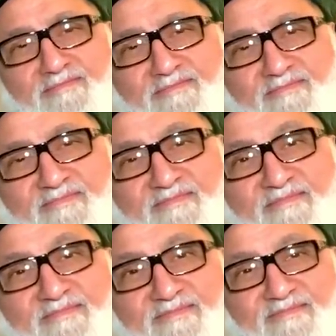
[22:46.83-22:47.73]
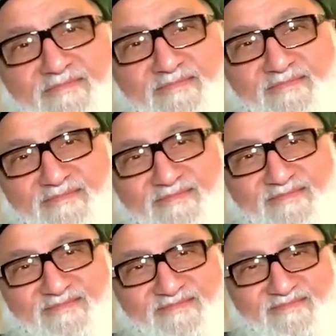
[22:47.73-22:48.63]

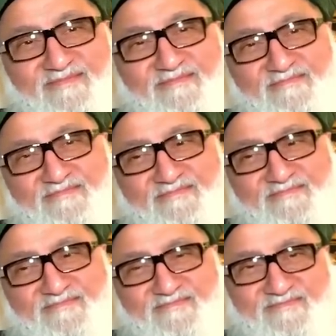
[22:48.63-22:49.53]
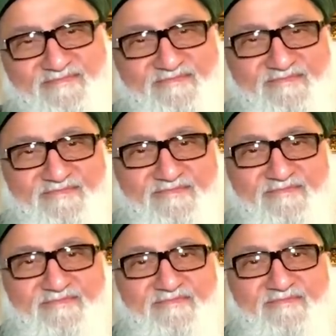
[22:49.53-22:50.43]

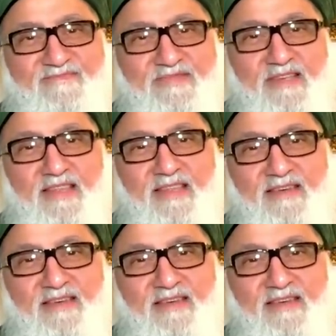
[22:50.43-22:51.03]
No one is speaking in this clip.